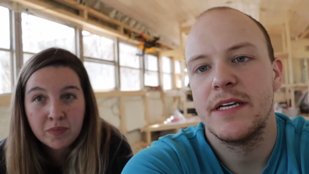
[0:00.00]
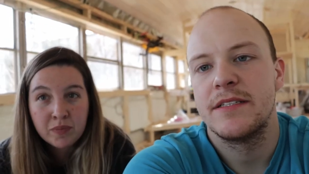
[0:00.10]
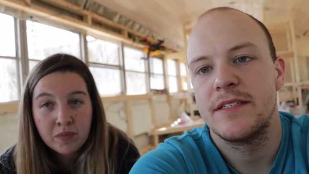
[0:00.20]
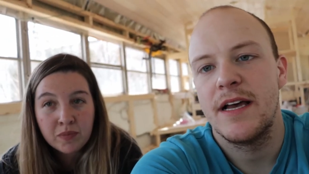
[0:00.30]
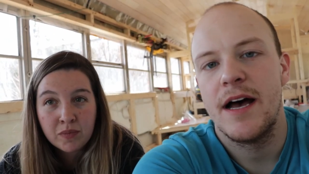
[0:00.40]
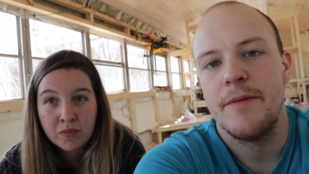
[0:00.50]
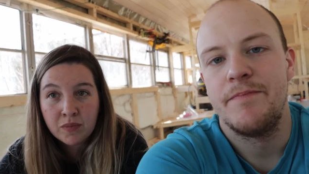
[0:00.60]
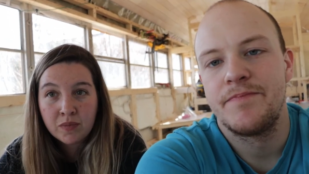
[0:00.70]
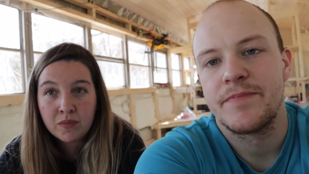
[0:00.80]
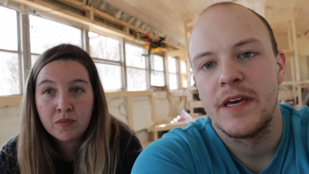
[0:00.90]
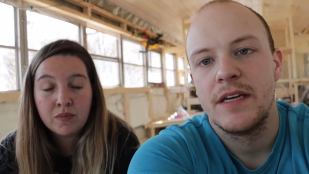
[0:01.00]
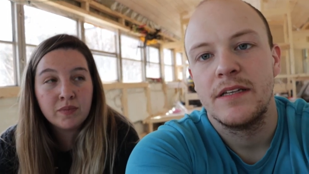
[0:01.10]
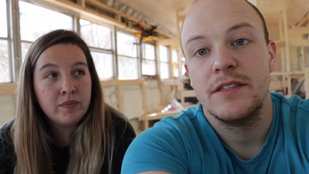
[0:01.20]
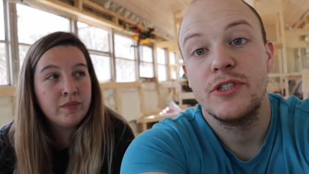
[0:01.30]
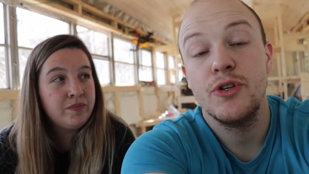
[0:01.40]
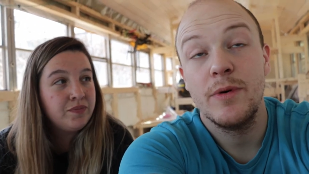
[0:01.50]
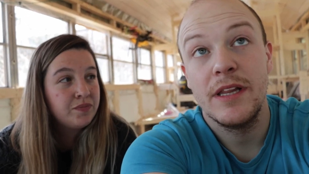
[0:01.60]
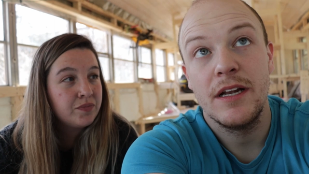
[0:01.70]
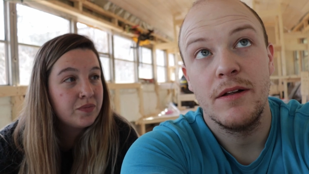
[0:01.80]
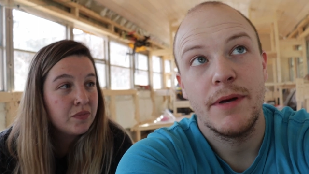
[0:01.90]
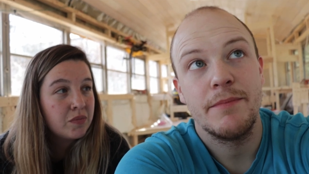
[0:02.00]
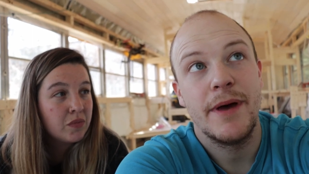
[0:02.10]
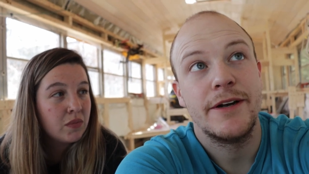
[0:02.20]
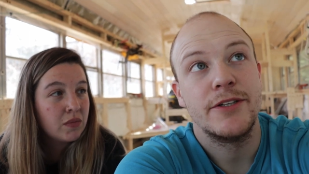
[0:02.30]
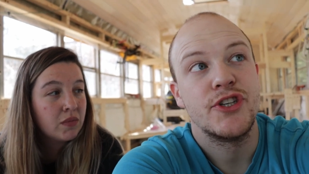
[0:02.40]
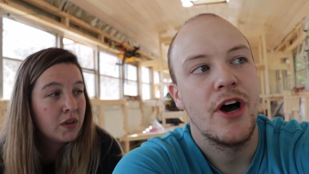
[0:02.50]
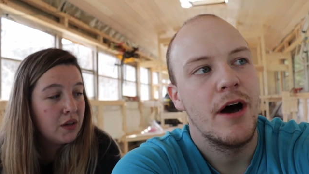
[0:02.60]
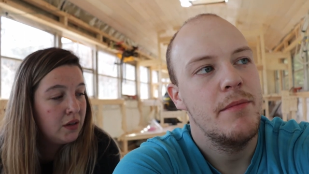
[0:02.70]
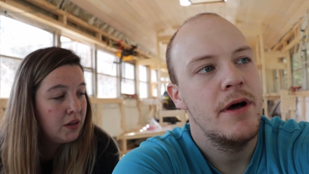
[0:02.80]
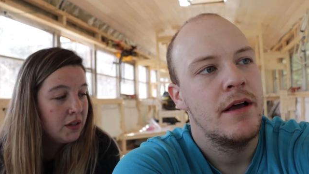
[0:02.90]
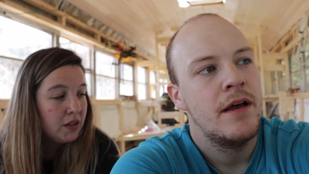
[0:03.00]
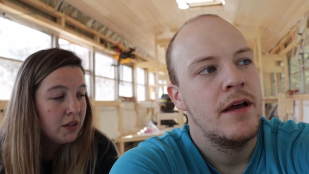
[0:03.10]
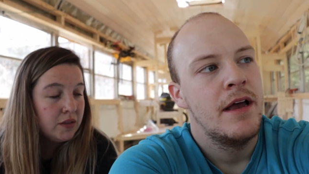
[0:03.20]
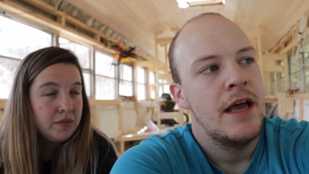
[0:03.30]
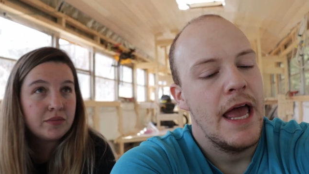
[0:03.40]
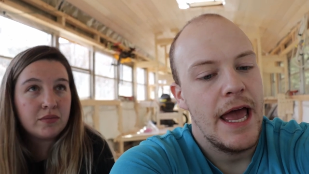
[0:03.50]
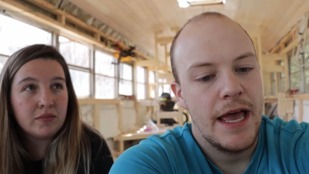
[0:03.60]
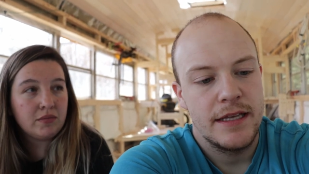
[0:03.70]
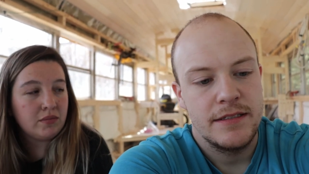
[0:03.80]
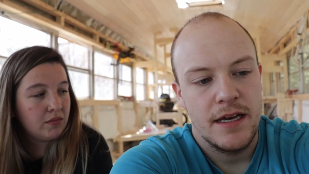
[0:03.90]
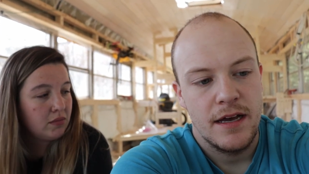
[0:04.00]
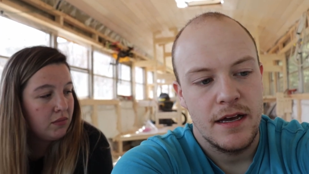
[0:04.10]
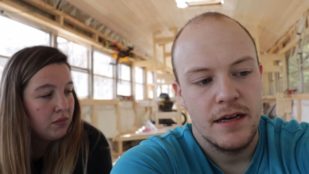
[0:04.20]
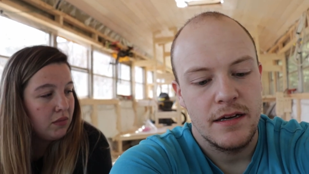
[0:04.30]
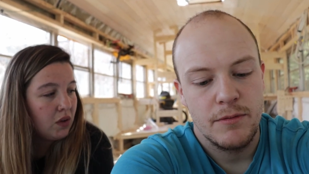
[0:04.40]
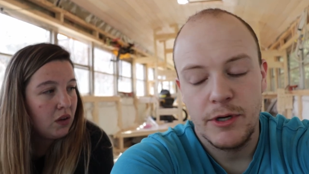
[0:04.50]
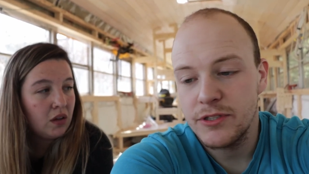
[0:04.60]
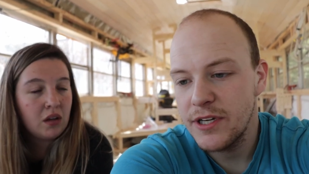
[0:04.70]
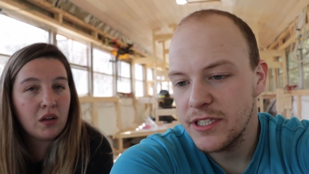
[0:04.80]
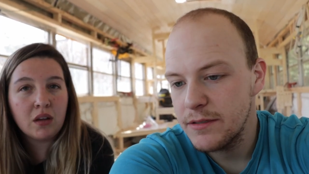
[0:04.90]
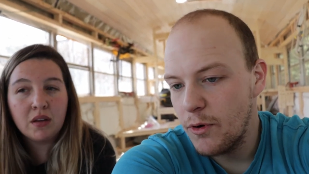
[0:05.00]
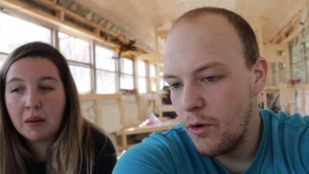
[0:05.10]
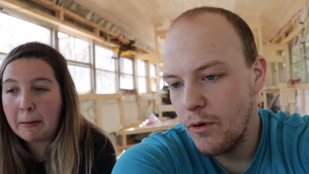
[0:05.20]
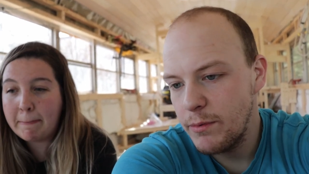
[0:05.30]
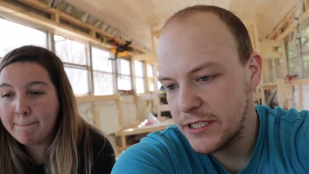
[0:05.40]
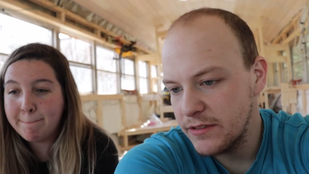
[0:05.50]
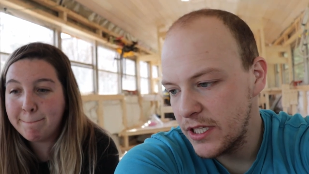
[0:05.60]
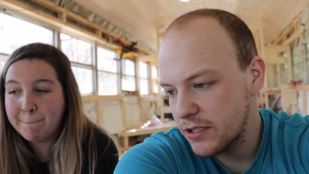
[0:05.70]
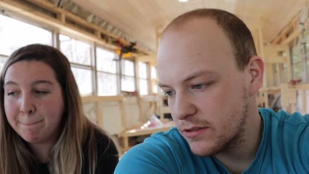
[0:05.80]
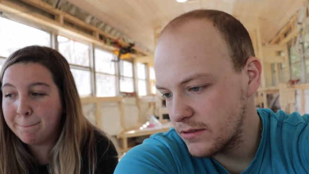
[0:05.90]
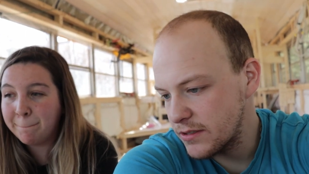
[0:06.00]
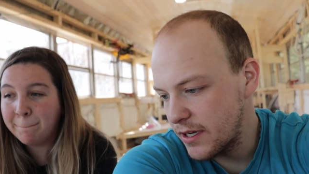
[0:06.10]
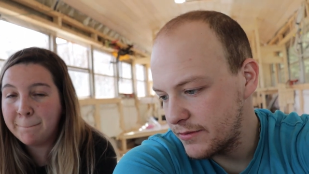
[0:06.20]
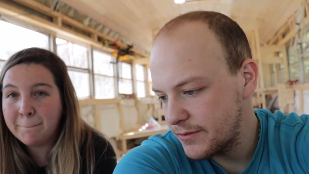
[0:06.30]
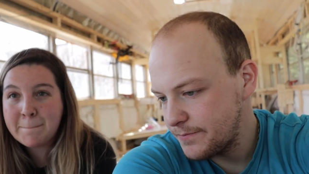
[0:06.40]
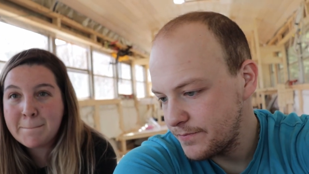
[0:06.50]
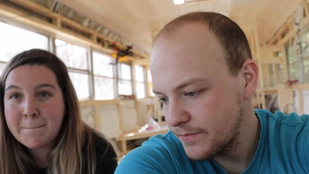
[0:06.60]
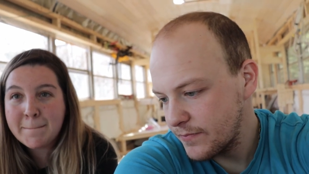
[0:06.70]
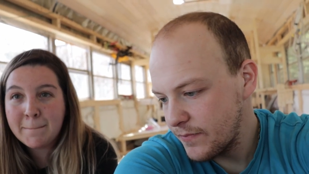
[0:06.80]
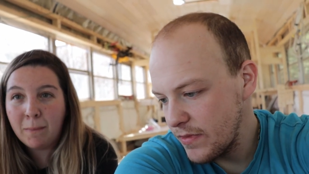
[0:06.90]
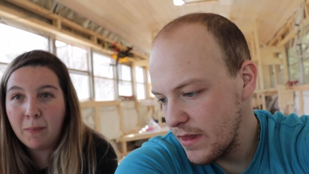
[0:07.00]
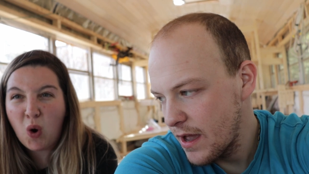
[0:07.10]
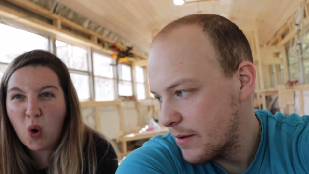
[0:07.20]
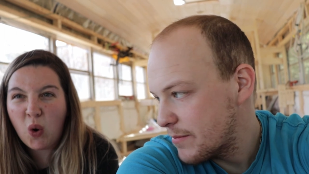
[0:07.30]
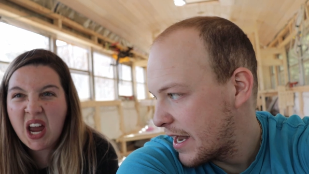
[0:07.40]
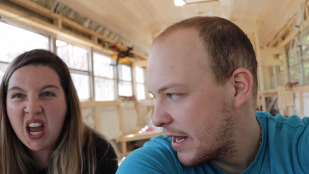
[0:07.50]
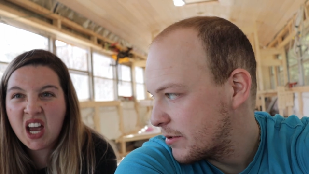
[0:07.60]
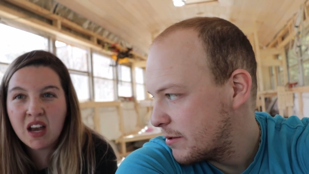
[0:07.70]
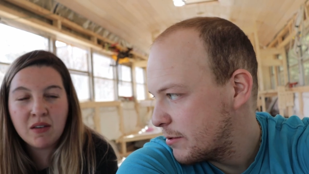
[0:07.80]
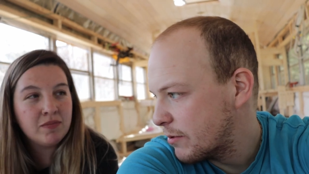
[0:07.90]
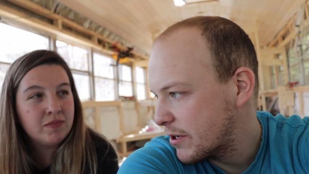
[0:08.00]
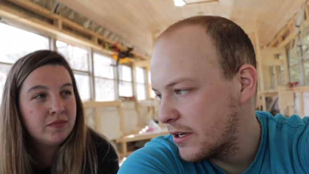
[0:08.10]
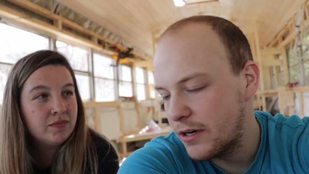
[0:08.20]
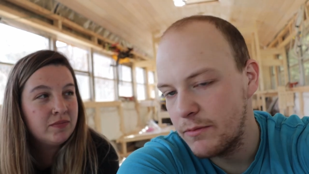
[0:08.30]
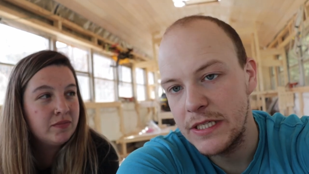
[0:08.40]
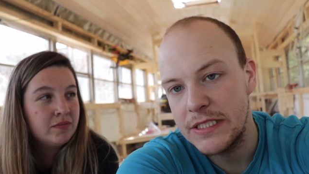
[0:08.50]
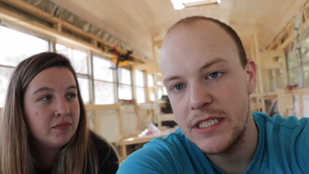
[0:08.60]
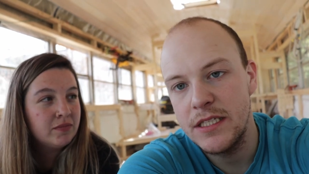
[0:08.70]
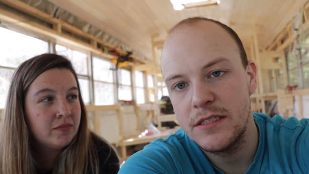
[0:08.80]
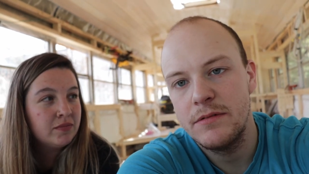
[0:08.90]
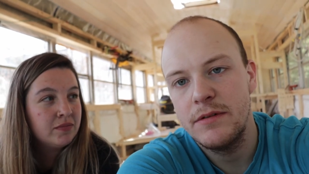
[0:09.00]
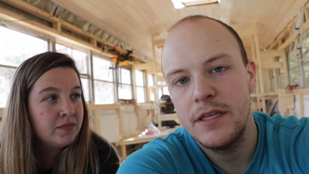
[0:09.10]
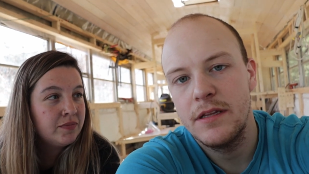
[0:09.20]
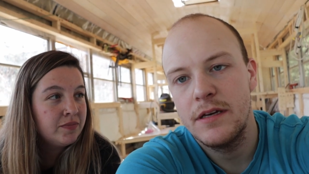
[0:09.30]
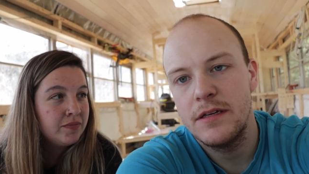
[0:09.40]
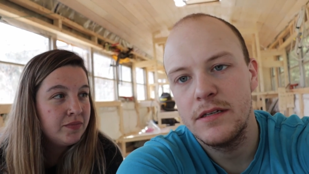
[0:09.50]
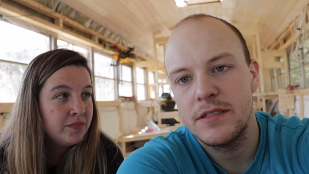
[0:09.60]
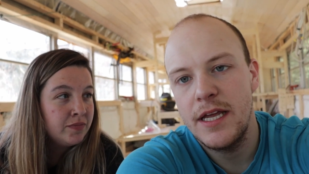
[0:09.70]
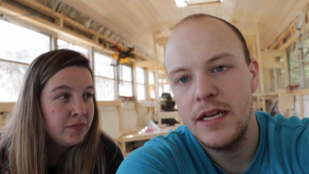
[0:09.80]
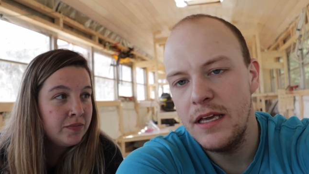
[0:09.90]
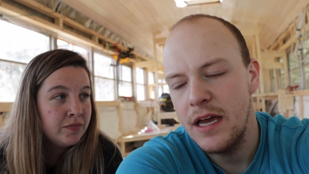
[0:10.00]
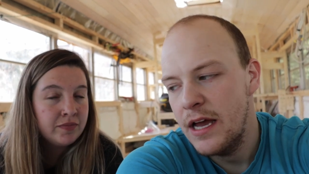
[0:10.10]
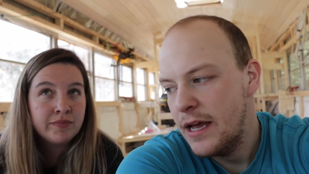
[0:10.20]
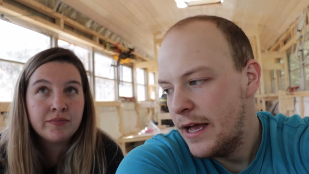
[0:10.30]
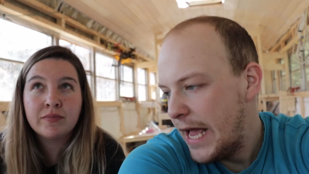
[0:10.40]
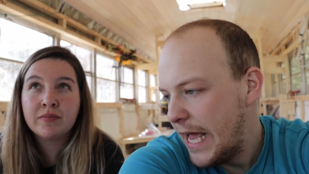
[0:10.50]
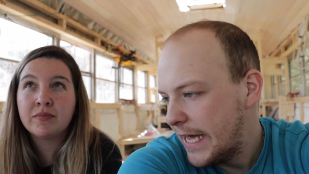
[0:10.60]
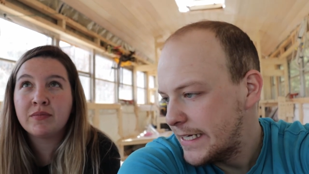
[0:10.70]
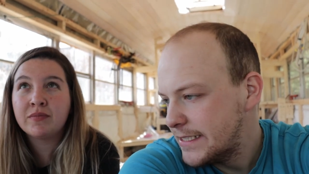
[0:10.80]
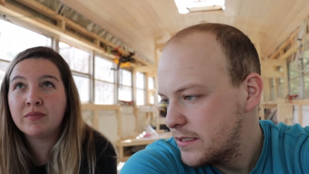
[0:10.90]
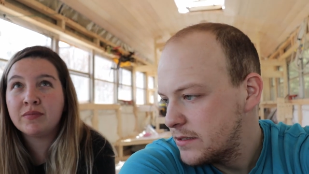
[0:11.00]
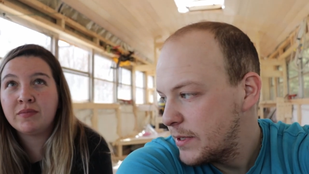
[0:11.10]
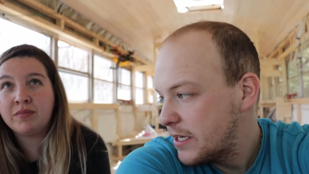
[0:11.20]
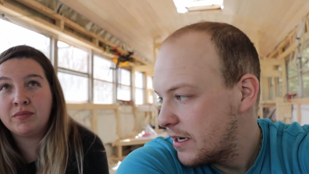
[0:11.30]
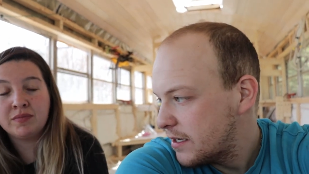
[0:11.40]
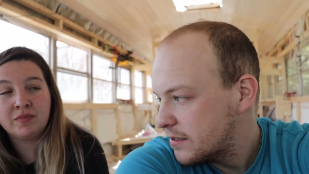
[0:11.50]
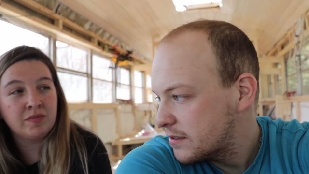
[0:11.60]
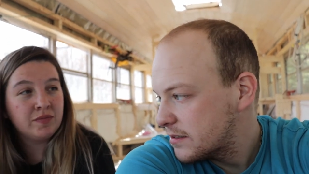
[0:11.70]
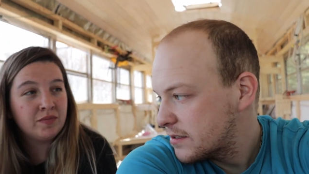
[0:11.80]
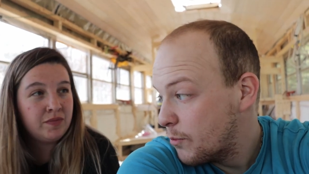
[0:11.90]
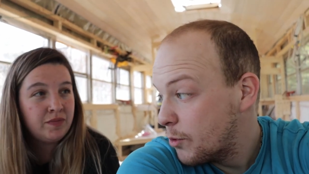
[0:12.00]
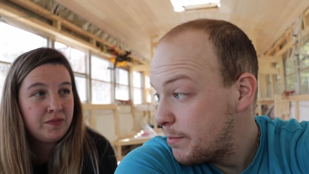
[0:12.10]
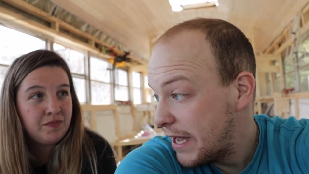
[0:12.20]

Speaker 1: us um, do a little bit better job. And uh, we also got some a whole bunch of electrical stuff um, that I'm going to be working on while Sydney's doing the staining. And we got some wood